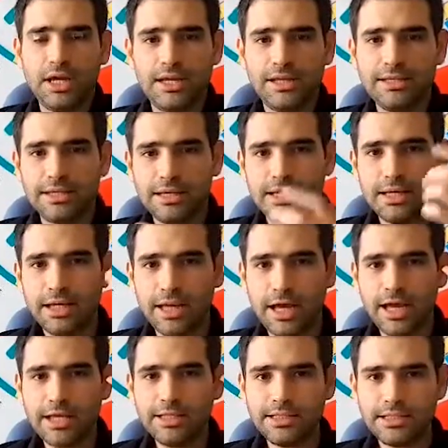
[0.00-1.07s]

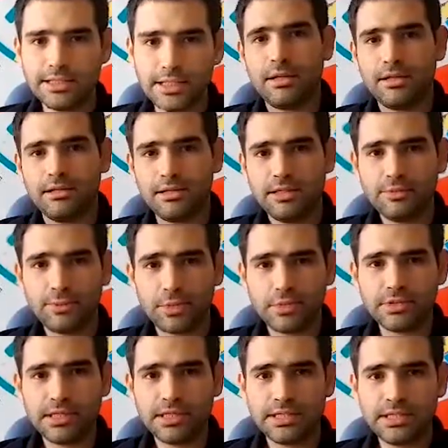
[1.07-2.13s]
this
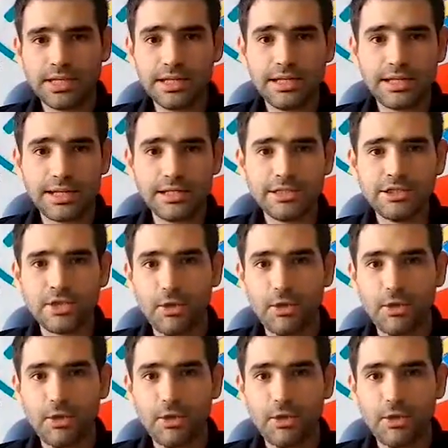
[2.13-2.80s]
process ignites